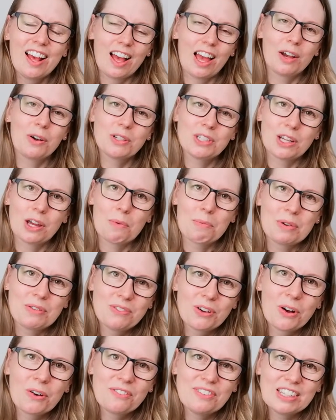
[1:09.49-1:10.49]
I also am
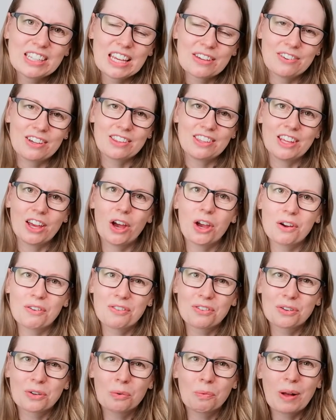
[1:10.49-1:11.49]
involved in giving the
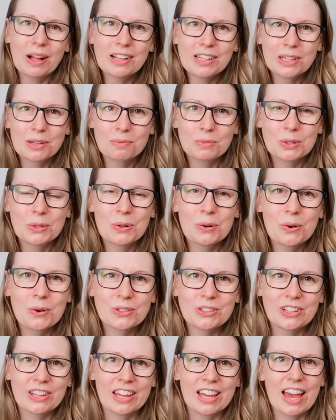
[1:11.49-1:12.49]
overall welcome
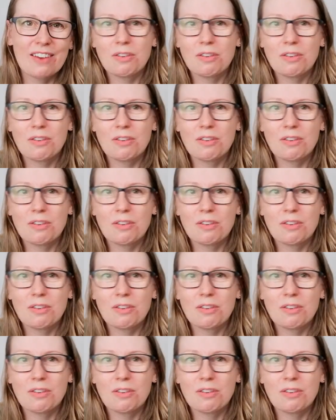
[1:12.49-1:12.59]
talk to